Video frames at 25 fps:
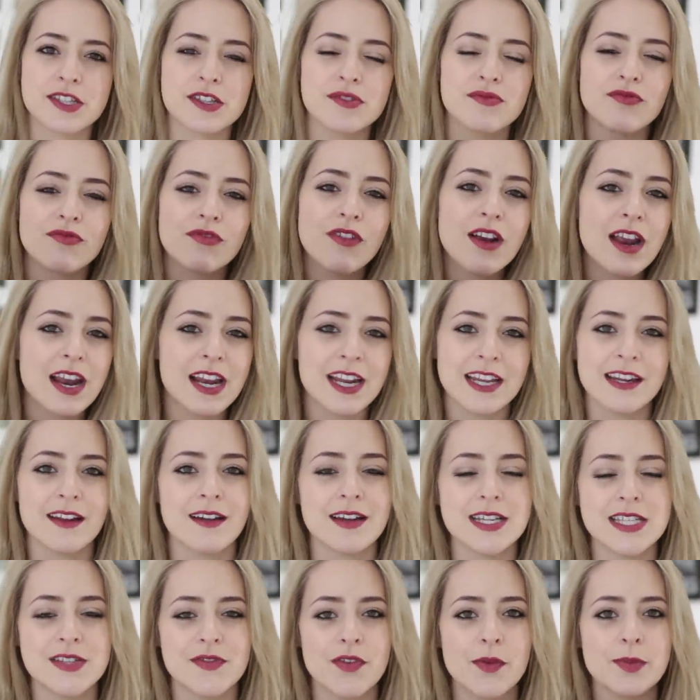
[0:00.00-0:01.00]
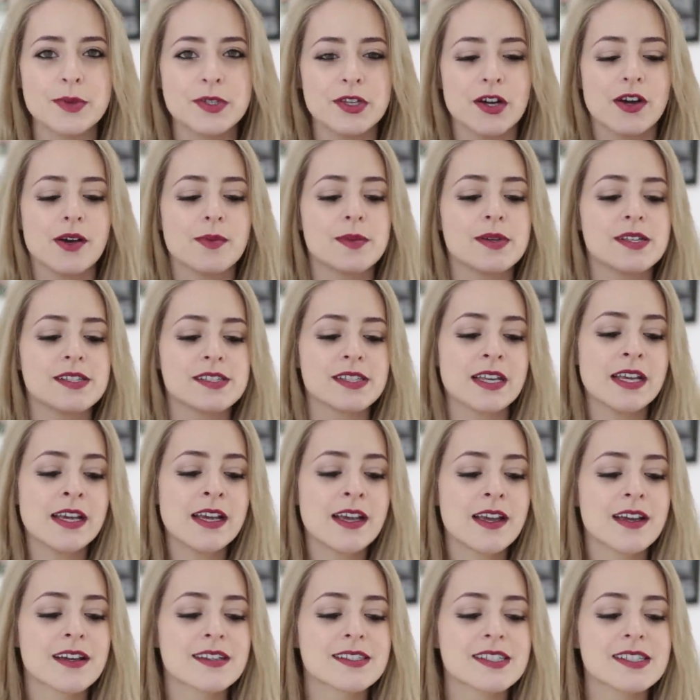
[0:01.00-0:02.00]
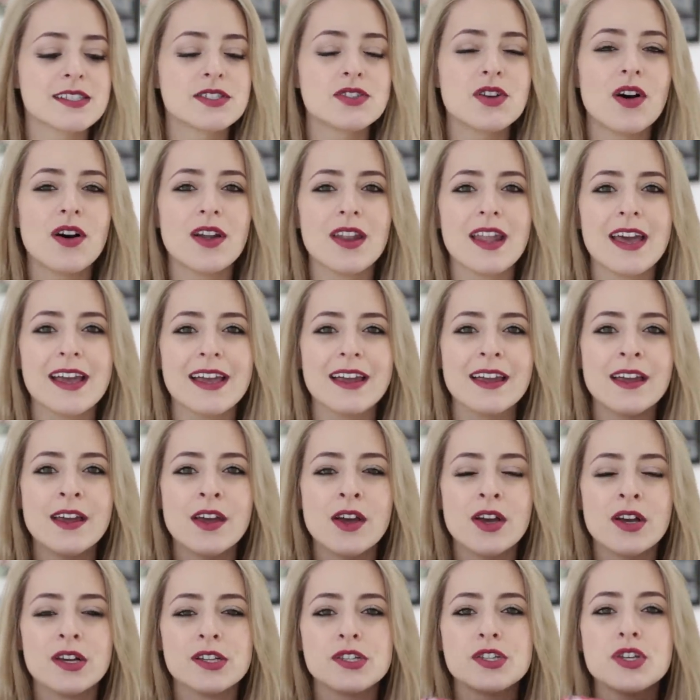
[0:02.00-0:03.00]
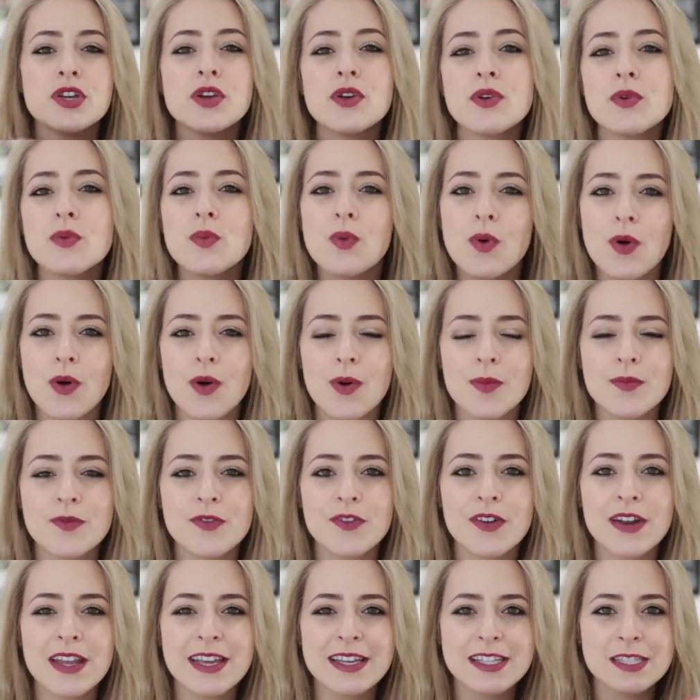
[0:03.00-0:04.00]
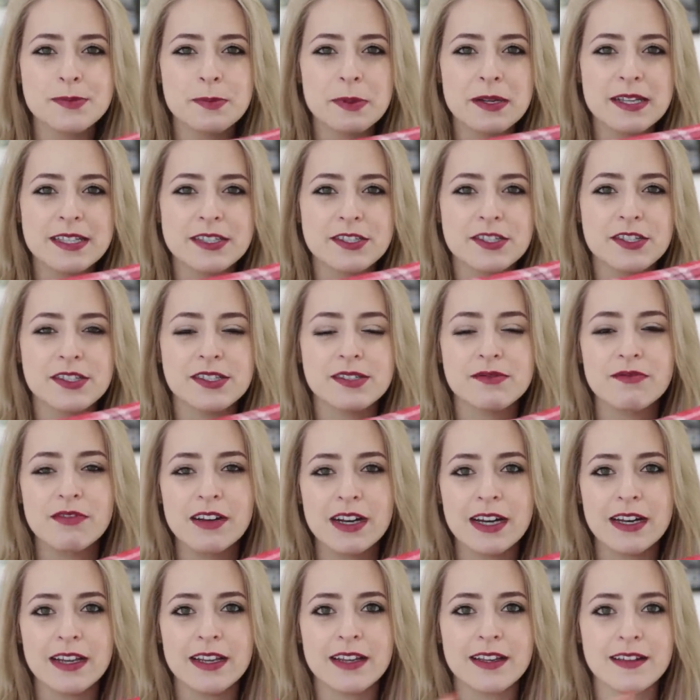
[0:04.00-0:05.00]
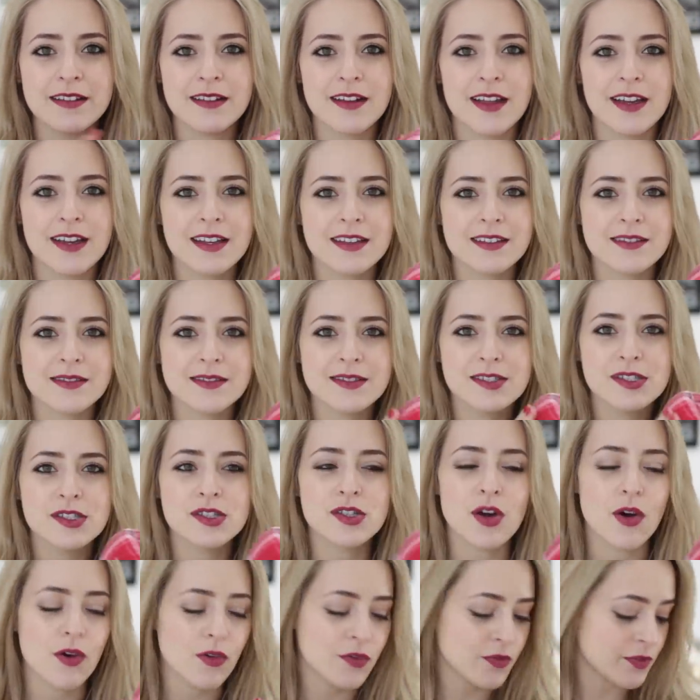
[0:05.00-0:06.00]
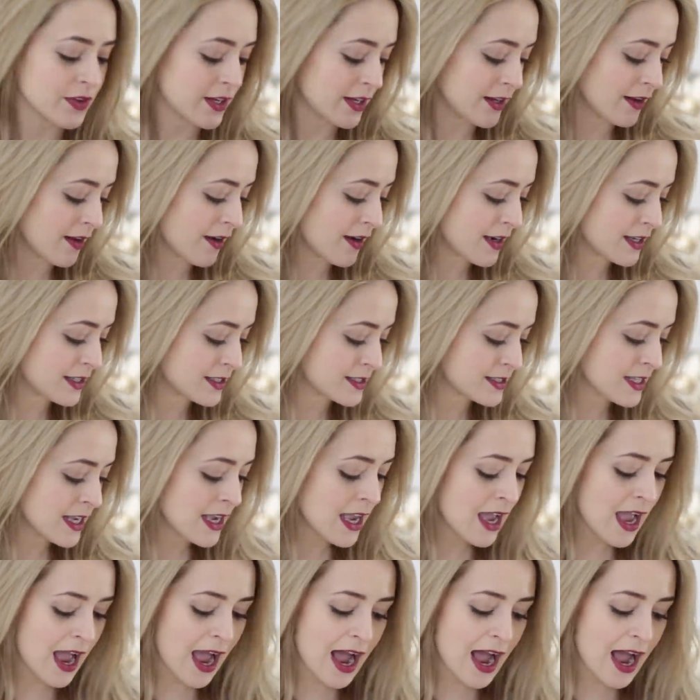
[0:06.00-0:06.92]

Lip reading: is just really nice for pyjamas because it's not like too warm fleece, but it's just really like soft and nice.